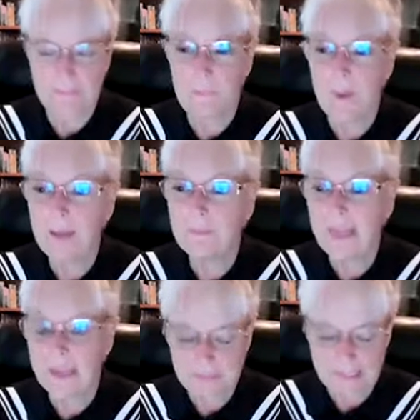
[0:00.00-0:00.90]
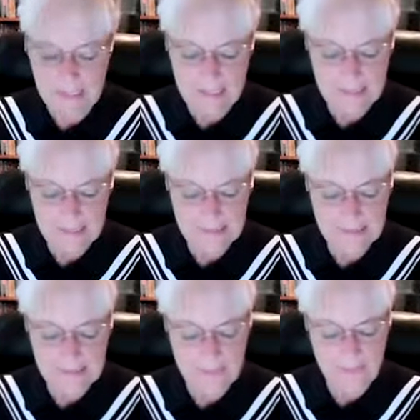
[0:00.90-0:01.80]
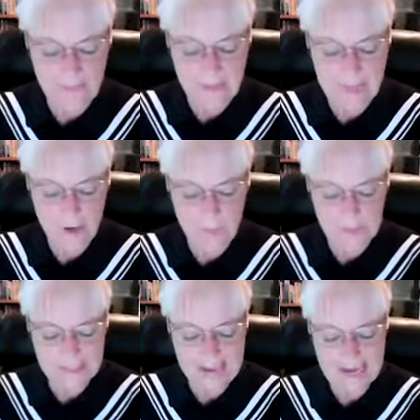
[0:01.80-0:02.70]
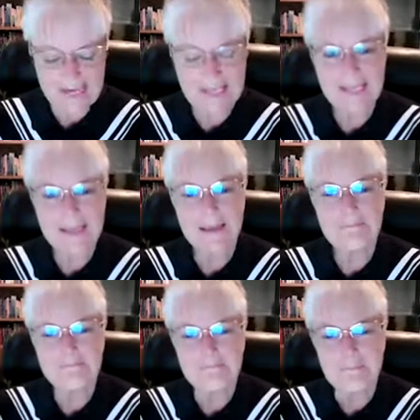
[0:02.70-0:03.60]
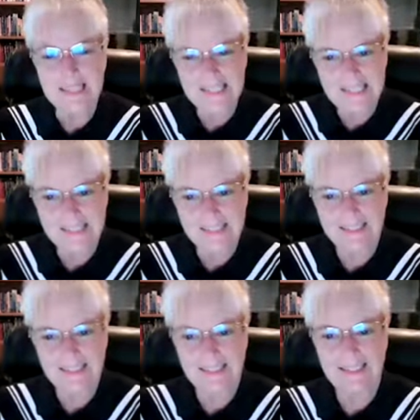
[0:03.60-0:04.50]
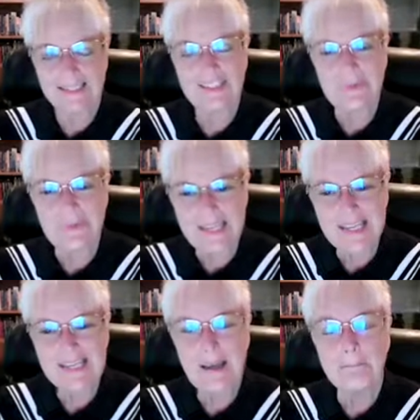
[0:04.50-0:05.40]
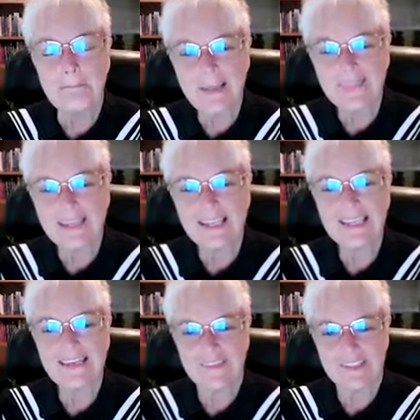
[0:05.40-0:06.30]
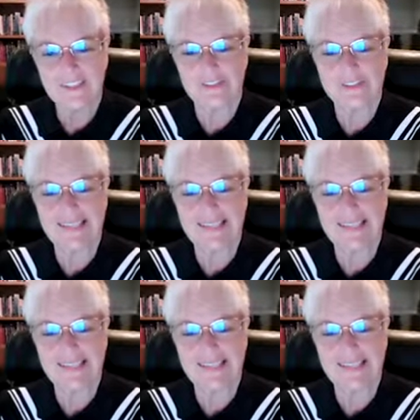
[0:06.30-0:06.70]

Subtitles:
WebMD said that they had almost 80 million unique monthly visitors.